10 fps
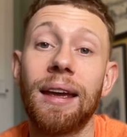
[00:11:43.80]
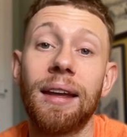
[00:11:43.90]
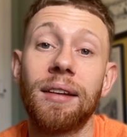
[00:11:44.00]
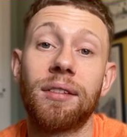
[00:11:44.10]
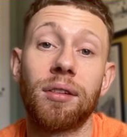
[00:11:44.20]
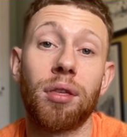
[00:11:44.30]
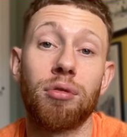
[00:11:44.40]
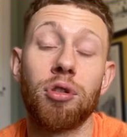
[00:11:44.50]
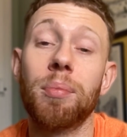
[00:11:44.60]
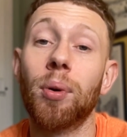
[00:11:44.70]
is
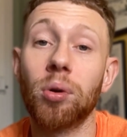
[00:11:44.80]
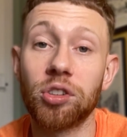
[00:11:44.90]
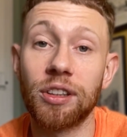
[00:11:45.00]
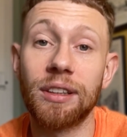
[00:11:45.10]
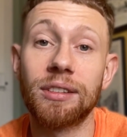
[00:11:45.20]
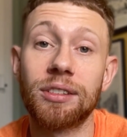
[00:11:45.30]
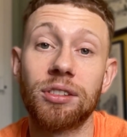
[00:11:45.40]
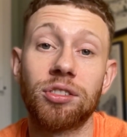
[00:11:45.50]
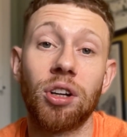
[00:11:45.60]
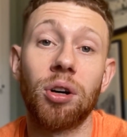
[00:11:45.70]
through bulk sheets.
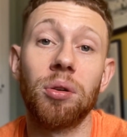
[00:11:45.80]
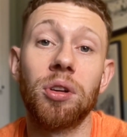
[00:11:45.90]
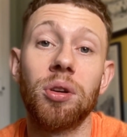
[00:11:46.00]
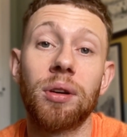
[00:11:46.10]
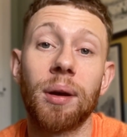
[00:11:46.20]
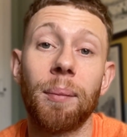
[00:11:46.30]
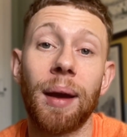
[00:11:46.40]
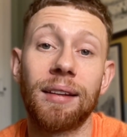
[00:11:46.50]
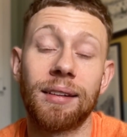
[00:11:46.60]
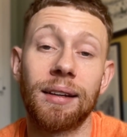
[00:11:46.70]
So you can
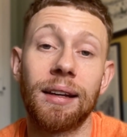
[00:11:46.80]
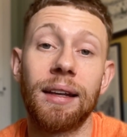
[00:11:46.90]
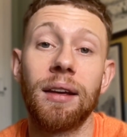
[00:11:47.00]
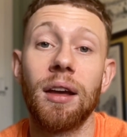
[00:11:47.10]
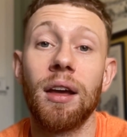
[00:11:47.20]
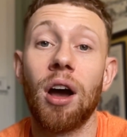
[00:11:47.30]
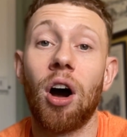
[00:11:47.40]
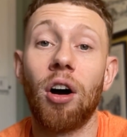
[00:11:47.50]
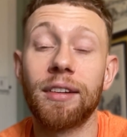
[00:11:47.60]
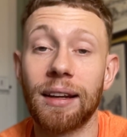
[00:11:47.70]
basically
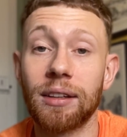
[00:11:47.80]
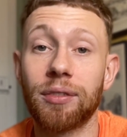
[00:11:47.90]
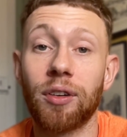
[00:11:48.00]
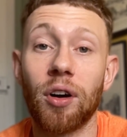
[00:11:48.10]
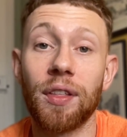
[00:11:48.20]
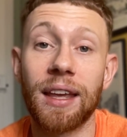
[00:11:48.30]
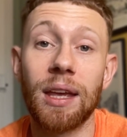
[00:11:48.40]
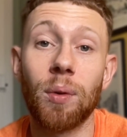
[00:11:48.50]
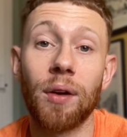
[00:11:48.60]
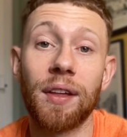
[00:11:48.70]
identify the
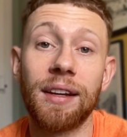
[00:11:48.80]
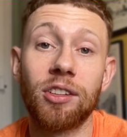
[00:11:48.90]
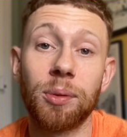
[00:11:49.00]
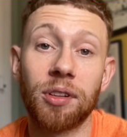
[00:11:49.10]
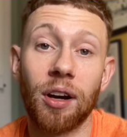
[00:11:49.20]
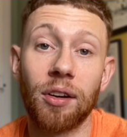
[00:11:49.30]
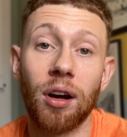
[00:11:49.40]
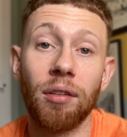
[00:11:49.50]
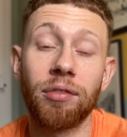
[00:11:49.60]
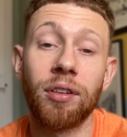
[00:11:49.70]
keyword that needs to be turned
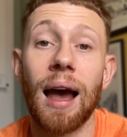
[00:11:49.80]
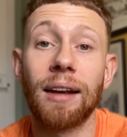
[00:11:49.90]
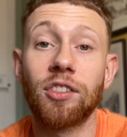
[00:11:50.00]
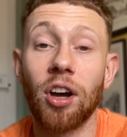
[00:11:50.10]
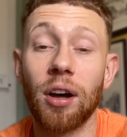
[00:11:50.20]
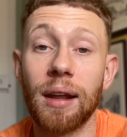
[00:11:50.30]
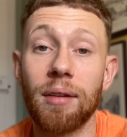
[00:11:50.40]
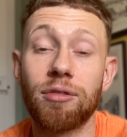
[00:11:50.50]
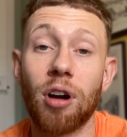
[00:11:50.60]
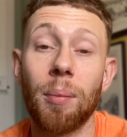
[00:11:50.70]
off and turn
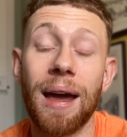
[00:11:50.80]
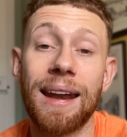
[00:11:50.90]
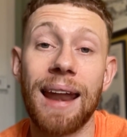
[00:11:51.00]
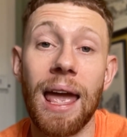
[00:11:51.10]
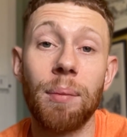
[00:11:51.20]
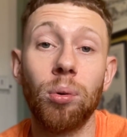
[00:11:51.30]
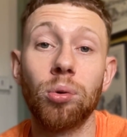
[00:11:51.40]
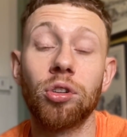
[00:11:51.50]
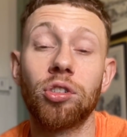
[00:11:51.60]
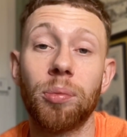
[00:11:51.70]
it from
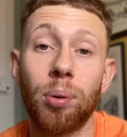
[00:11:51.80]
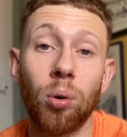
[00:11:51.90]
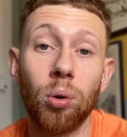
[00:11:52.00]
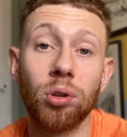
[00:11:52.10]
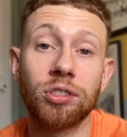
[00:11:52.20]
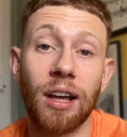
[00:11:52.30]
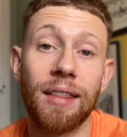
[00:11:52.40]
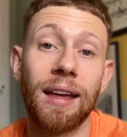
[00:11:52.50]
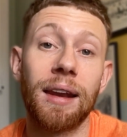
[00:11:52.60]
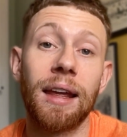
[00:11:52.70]
enabled to paused,
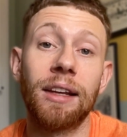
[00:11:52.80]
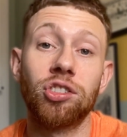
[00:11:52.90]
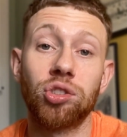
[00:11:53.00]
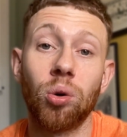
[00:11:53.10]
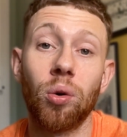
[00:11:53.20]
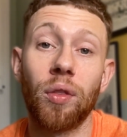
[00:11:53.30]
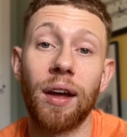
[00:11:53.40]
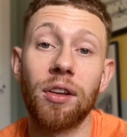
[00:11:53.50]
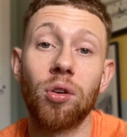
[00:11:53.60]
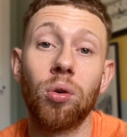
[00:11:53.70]
and then ensure
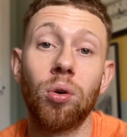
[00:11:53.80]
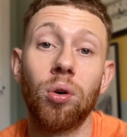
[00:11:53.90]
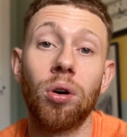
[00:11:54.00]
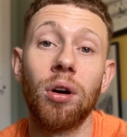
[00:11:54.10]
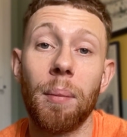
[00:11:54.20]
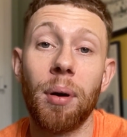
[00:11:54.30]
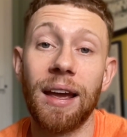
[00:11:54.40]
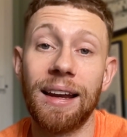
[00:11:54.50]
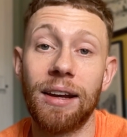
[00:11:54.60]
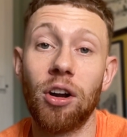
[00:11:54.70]
that you're
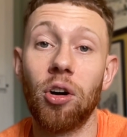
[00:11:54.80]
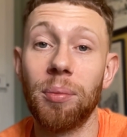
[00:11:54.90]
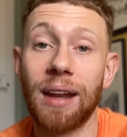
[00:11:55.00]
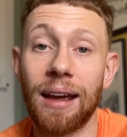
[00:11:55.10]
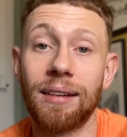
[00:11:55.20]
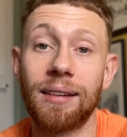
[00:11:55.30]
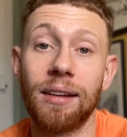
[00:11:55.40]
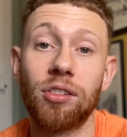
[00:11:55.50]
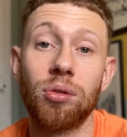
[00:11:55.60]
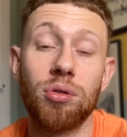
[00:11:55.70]
putting in update
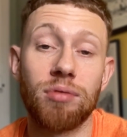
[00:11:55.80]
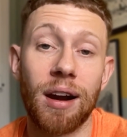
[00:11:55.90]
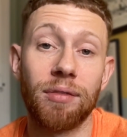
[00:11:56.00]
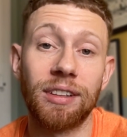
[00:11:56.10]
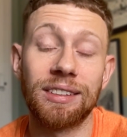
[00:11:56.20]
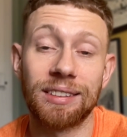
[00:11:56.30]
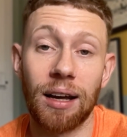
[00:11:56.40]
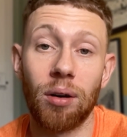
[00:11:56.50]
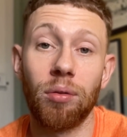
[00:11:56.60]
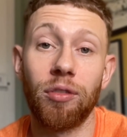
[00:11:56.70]
into the relevant
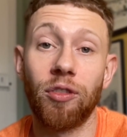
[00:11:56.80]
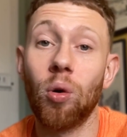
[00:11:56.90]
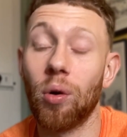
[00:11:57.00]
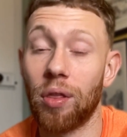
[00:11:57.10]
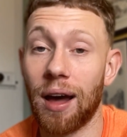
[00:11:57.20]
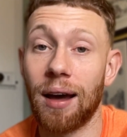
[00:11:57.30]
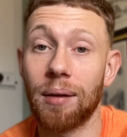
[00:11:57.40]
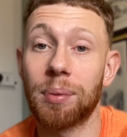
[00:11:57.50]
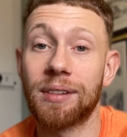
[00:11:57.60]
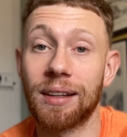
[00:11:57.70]
cell for that
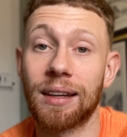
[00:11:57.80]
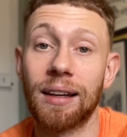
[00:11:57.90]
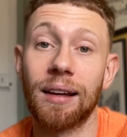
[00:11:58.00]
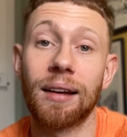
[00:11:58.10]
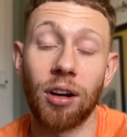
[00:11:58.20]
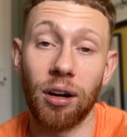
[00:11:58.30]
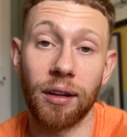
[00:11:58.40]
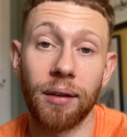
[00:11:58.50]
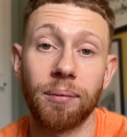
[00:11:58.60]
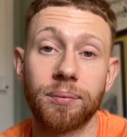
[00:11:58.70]
particular target.